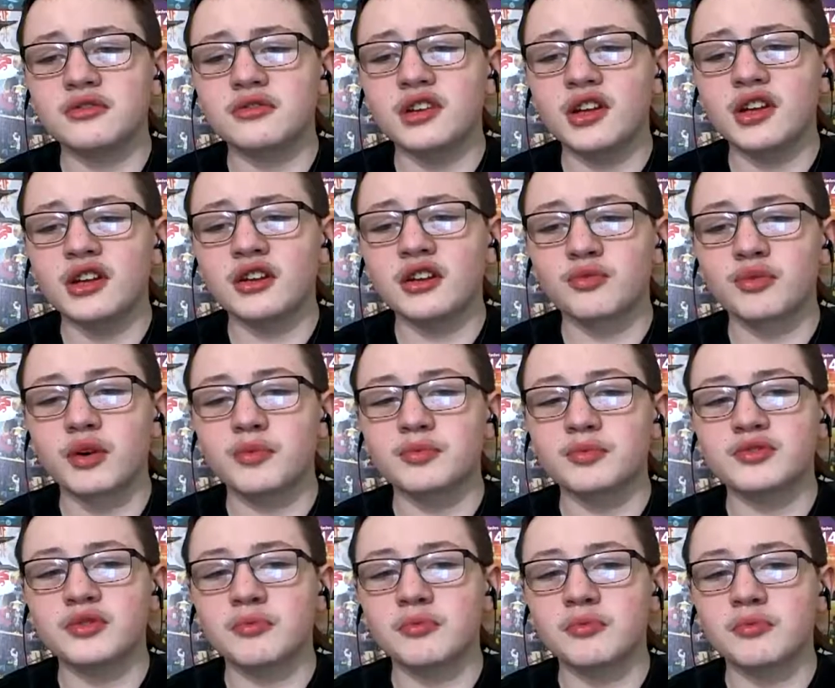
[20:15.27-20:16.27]
rip
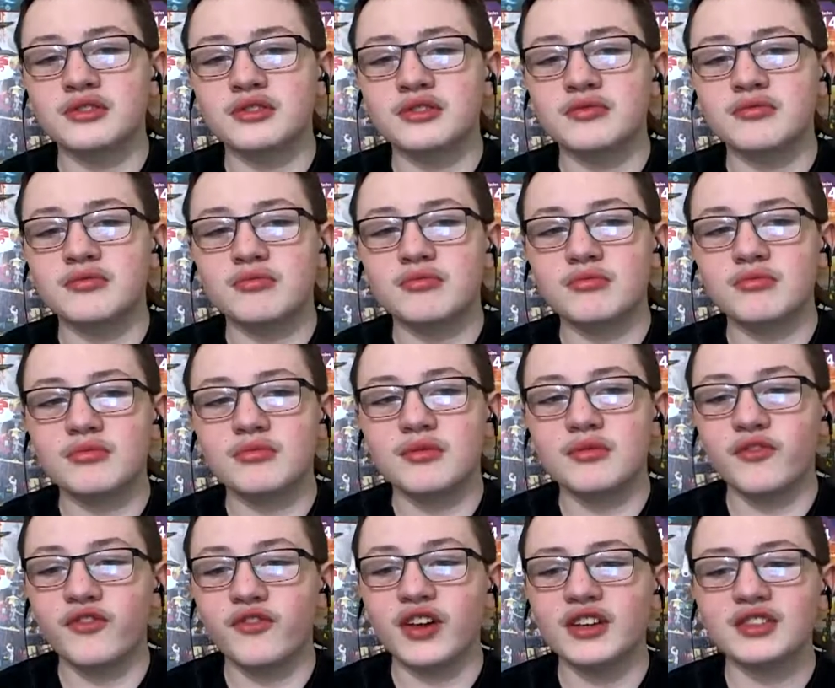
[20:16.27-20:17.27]
somebody's
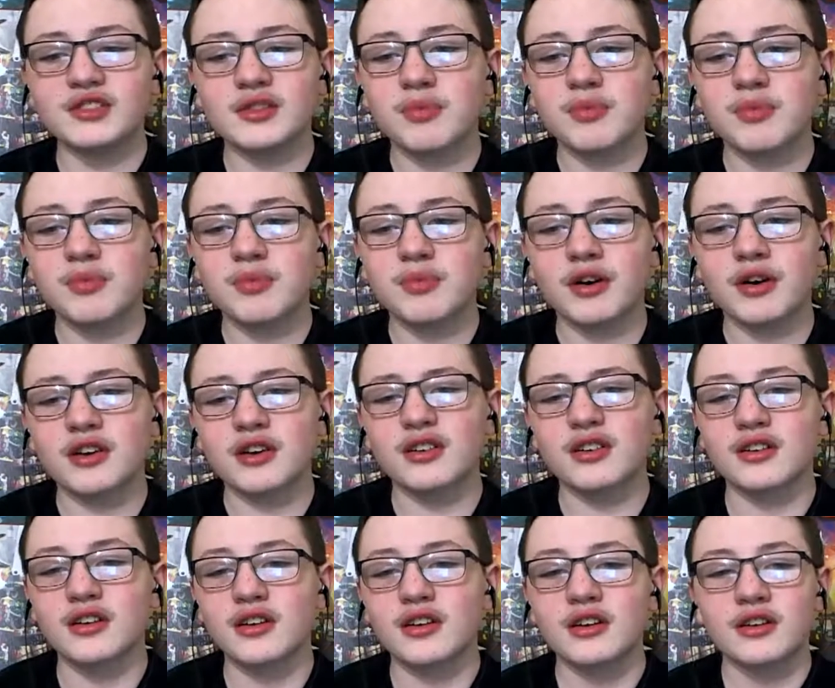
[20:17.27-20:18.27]
face apart,
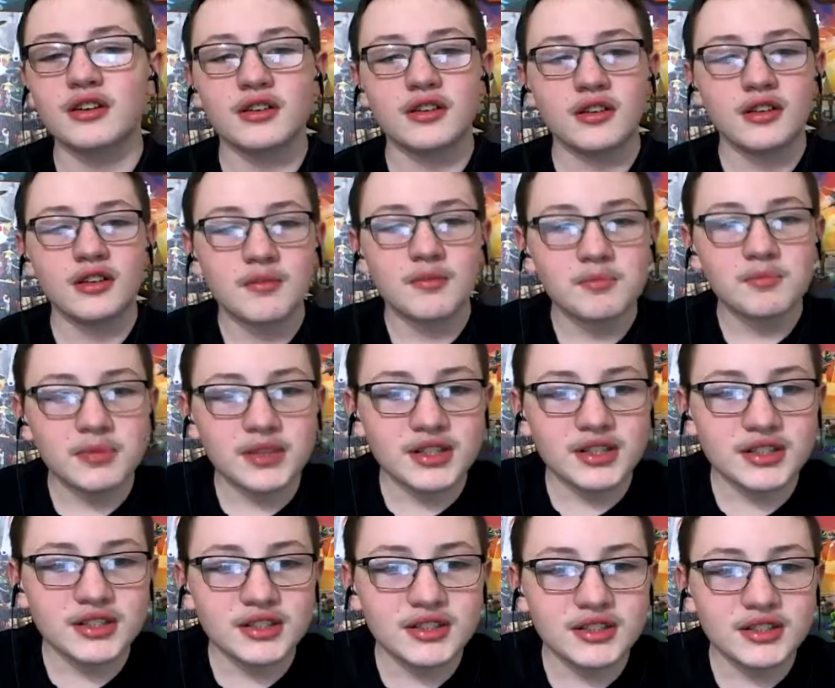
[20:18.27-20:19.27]

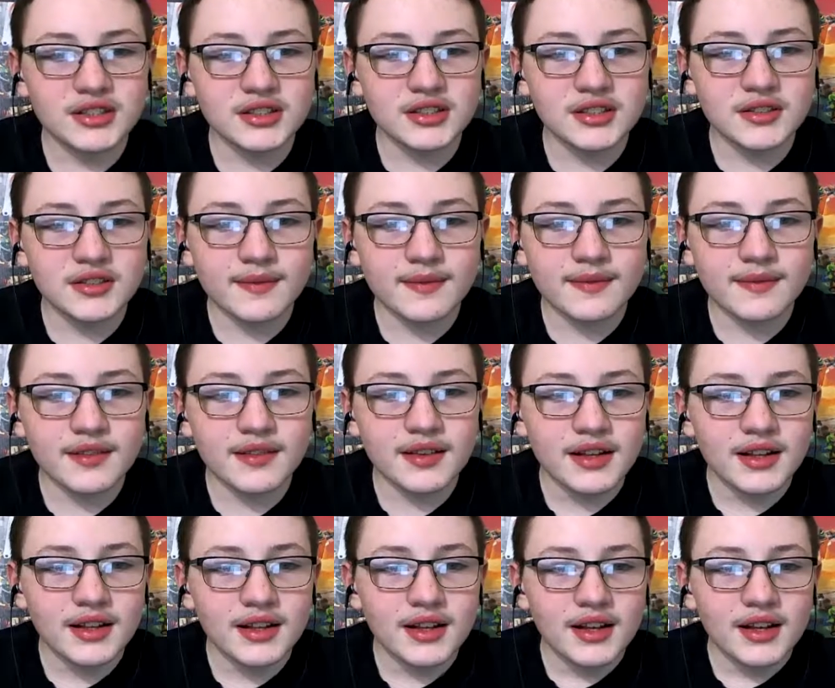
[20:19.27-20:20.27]
but
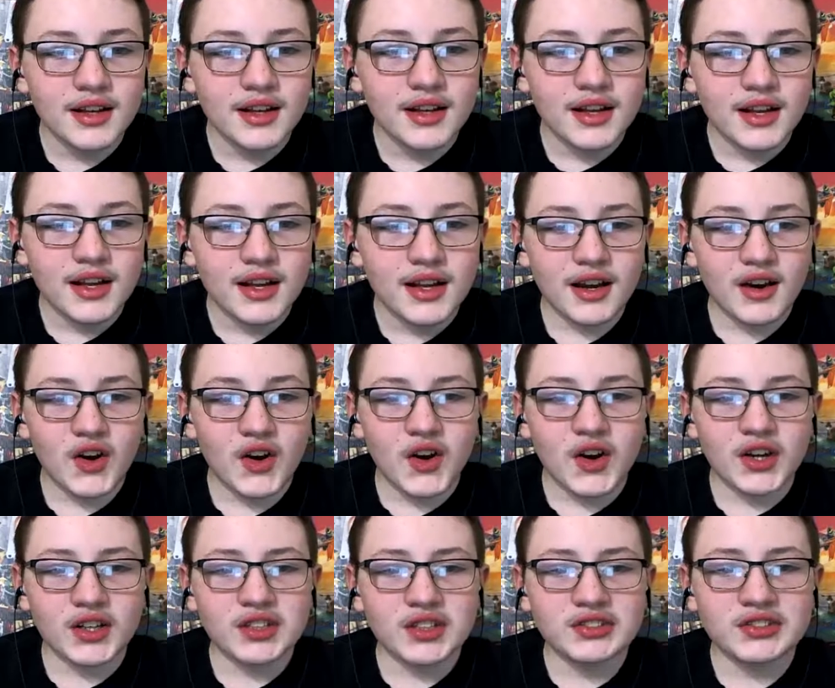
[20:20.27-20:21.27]

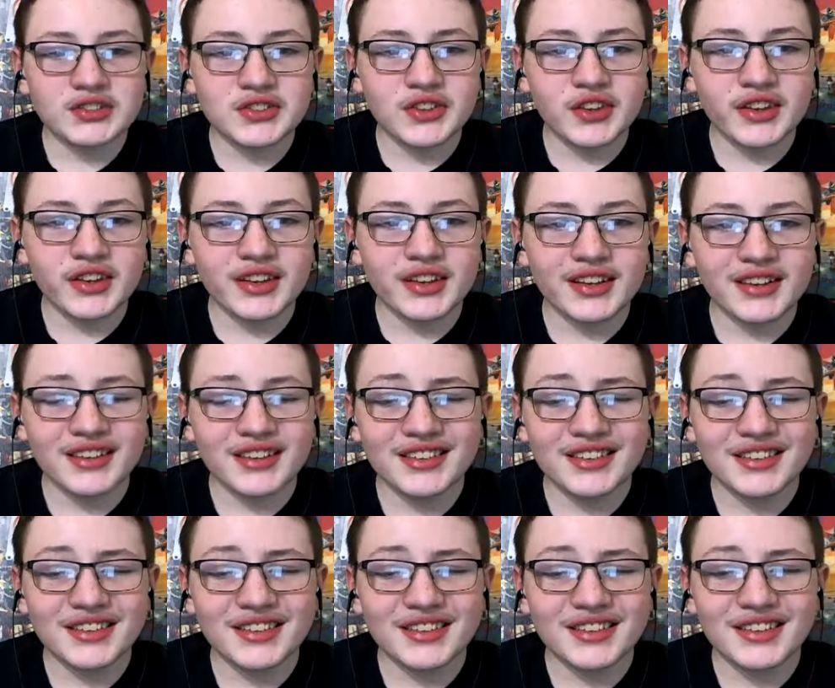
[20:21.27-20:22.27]

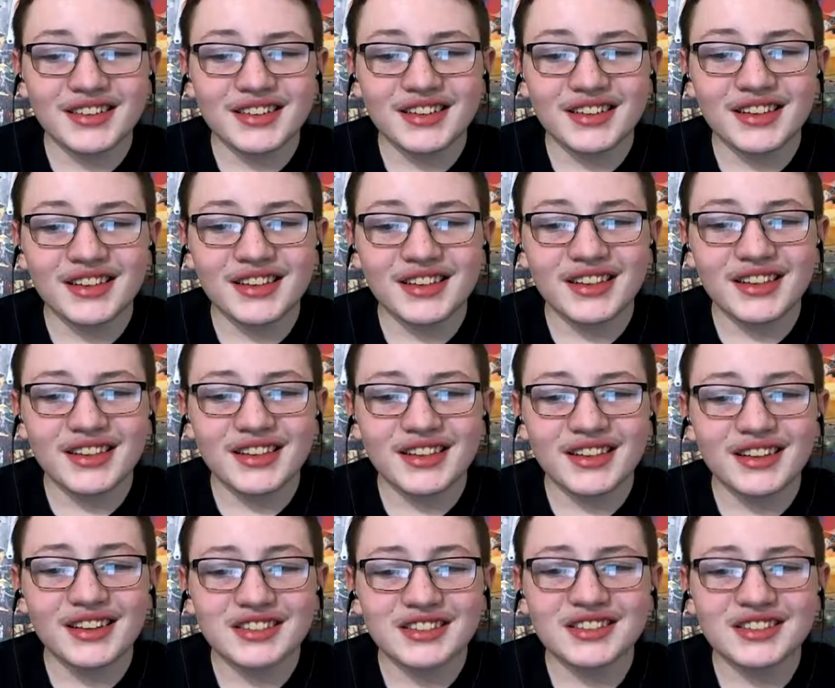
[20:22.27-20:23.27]
honestly, the
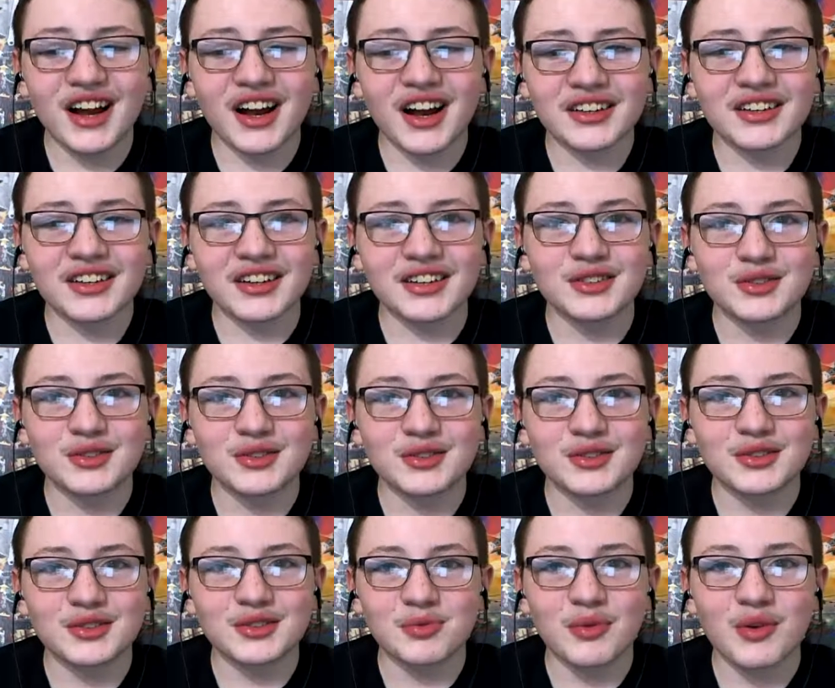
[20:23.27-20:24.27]
shotgun is
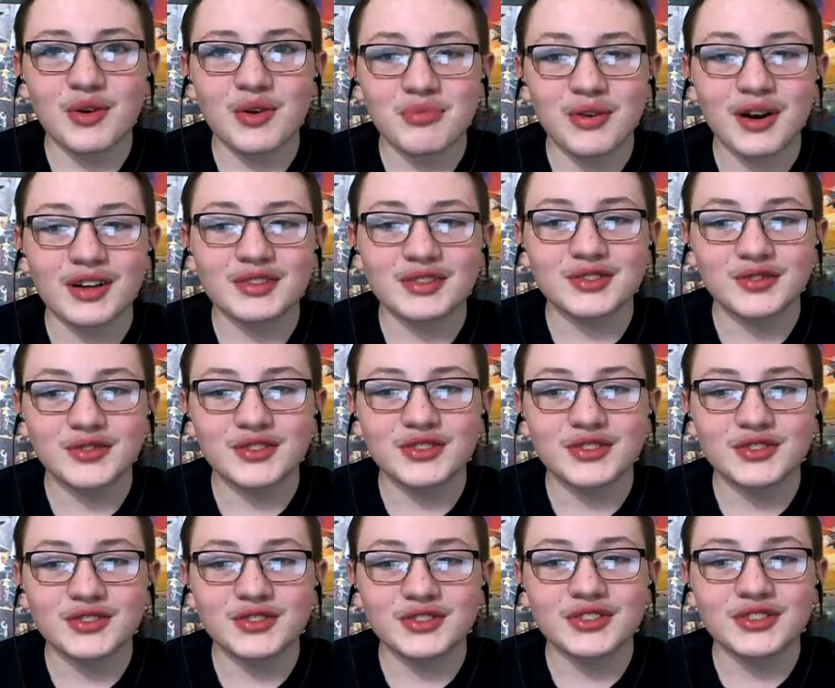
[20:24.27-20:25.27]
more impressive because it
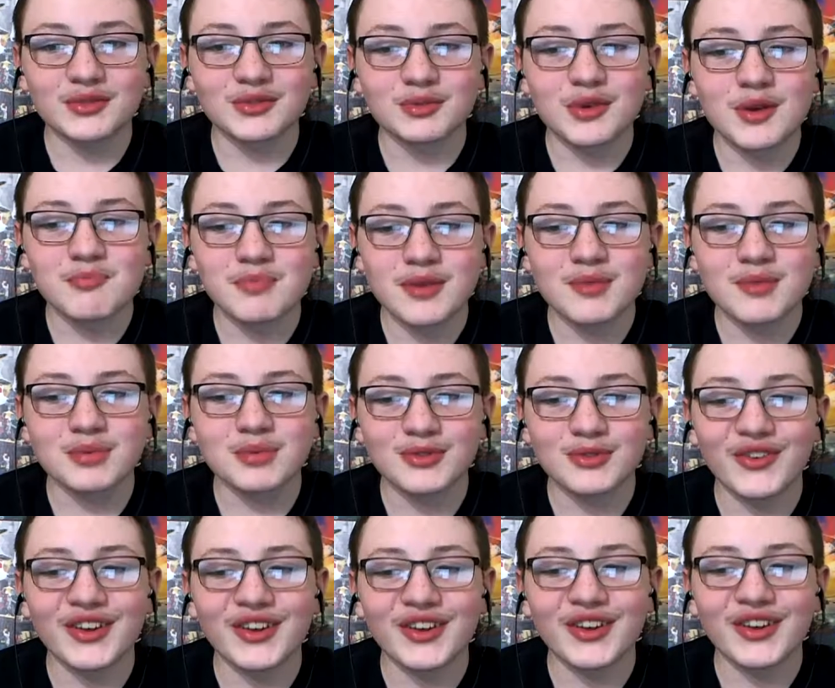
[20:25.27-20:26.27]
can rip people's
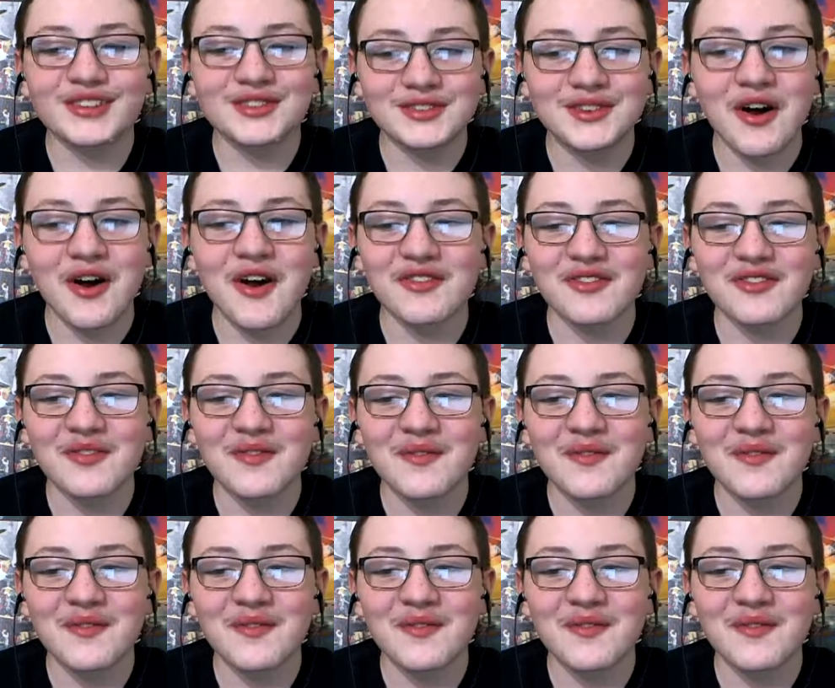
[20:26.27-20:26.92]
faces off.